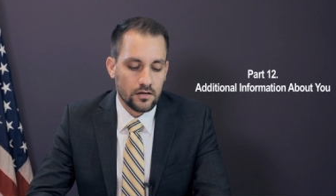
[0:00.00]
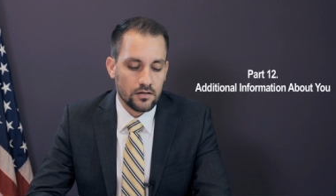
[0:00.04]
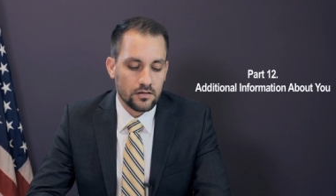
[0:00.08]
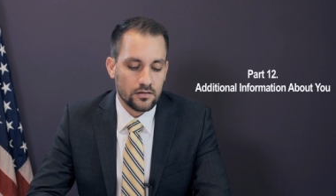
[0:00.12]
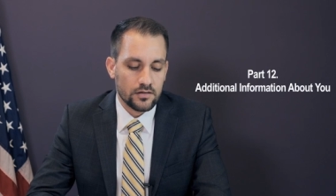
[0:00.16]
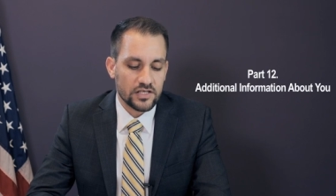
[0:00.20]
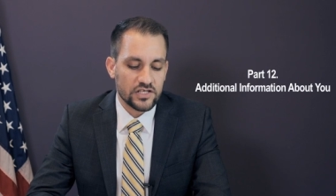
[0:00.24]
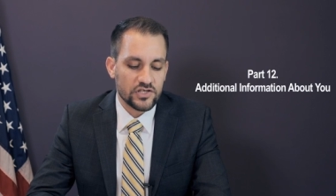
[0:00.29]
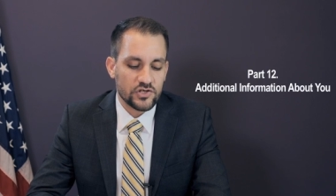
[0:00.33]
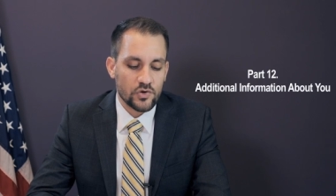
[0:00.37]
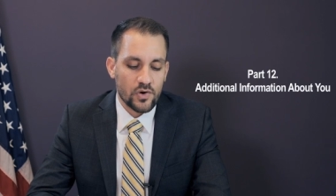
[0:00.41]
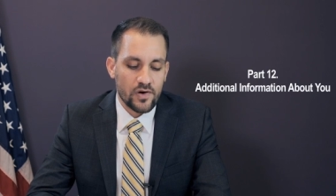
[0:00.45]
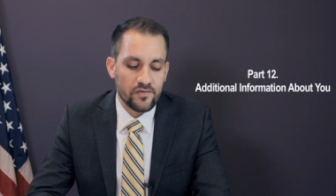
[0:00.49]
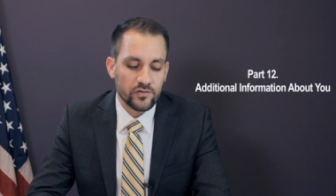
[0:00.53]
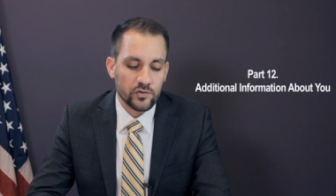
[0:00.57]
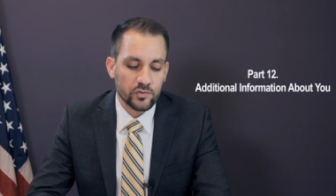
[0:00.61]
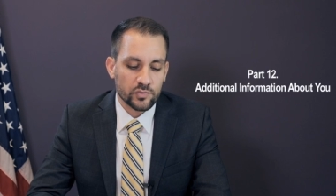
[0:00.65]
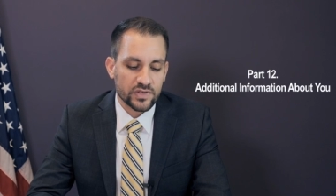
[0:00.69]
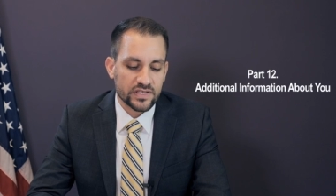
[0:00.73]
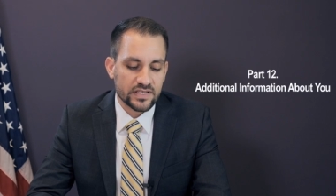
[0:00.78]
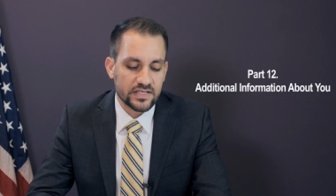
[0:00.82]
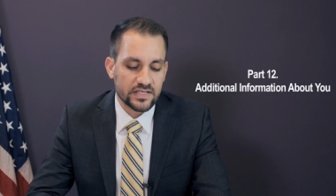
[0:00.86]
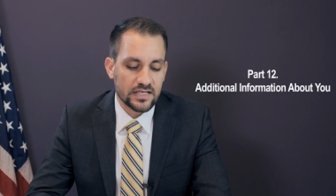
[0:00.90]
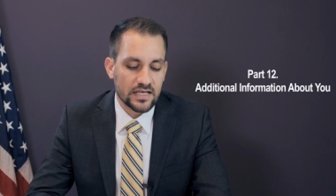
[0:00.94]
Did you ever
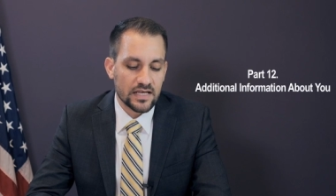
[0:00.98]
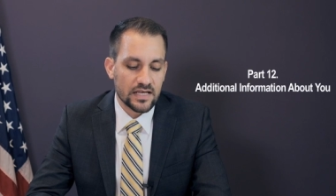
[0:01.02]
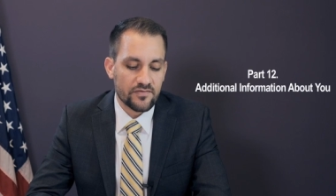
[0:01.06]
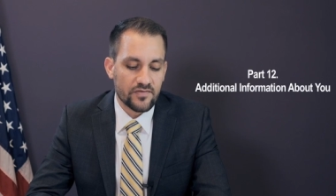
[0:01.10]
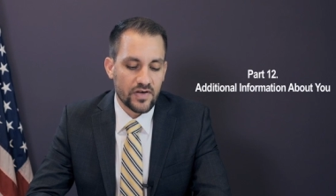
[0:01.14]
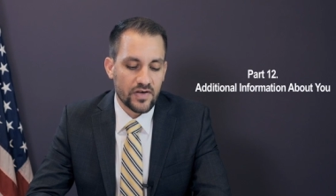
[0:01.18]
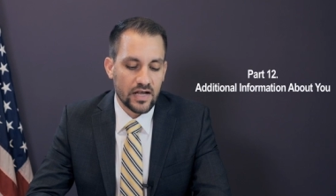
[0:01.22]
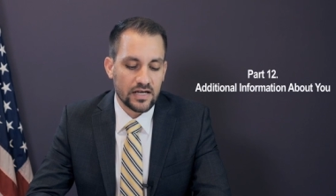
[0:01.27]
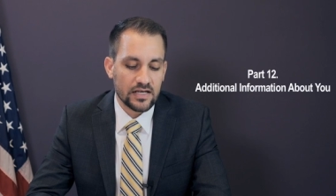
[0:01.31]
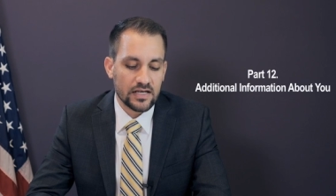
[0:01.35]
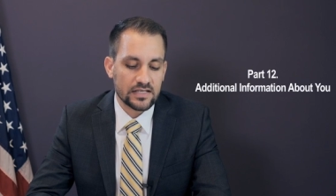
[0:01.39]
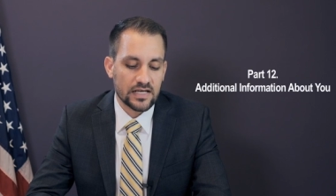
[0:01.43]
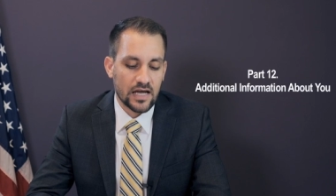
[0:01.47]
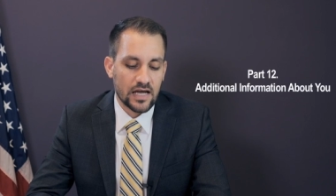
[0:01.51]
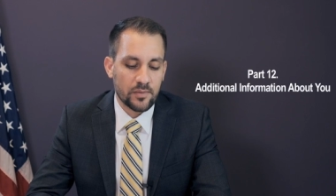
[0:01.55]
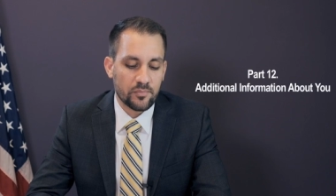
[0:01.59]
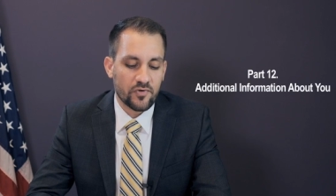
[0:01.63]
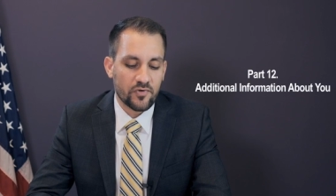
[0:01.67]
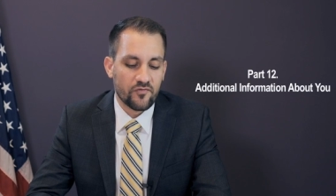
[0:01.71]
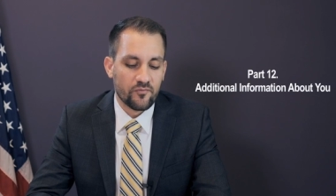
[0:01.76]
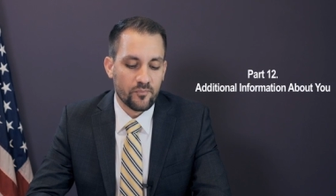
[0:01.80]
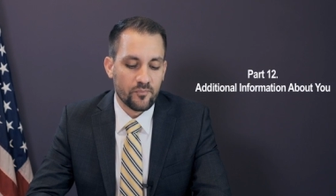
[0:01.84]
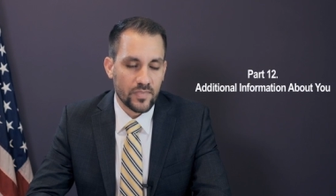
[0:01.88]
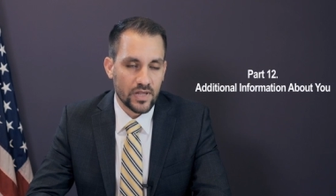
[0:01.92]
receive any type
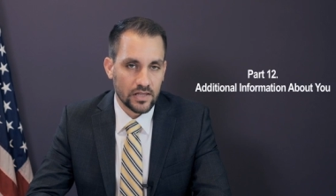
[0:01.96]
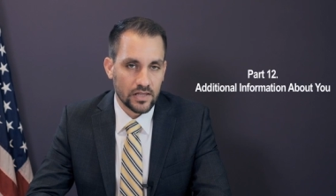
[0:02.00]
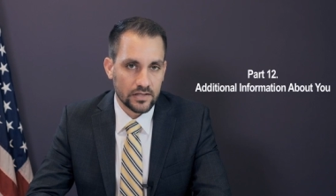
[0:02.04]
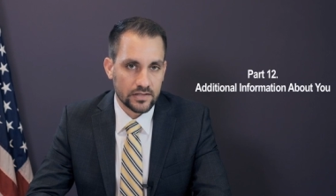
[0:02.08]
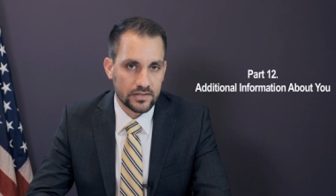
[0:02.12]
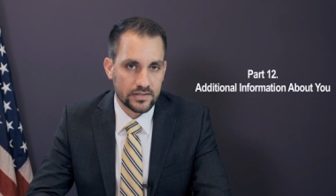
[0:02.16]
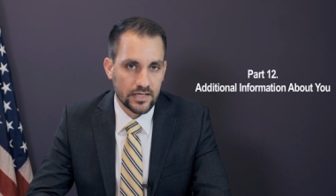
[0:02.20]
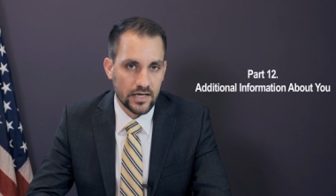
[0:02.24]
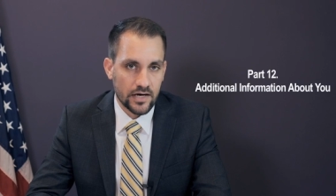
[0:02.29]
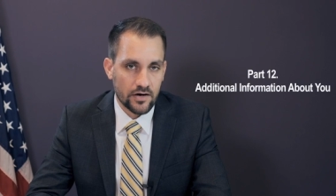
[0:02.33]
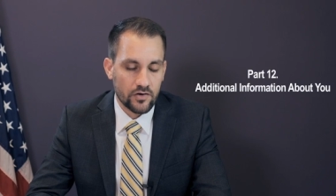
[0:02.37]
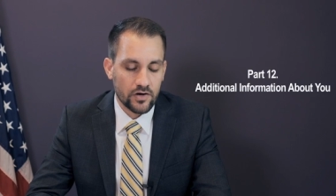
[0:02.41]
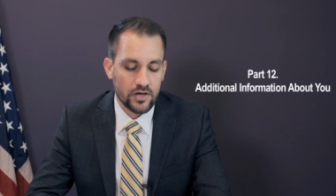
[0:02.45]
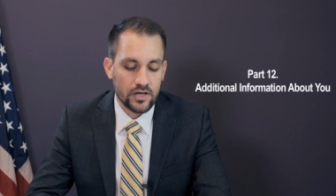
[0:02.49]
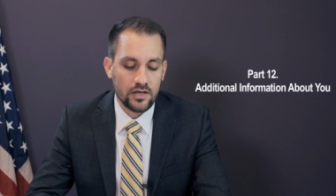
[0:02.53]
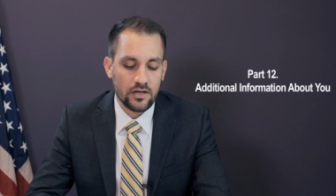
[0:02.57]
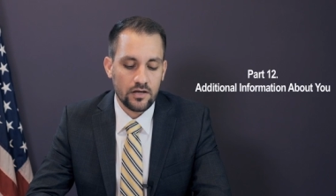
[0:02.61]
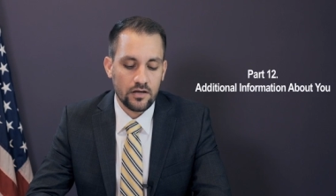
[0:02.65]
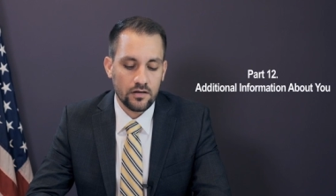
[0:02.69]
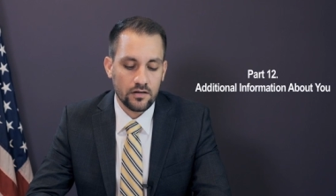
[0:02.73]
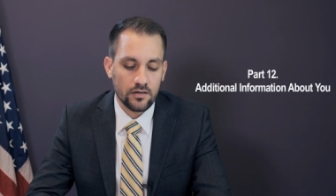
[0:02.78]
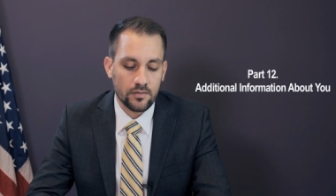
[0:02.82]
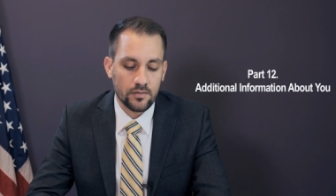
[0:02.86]
of military,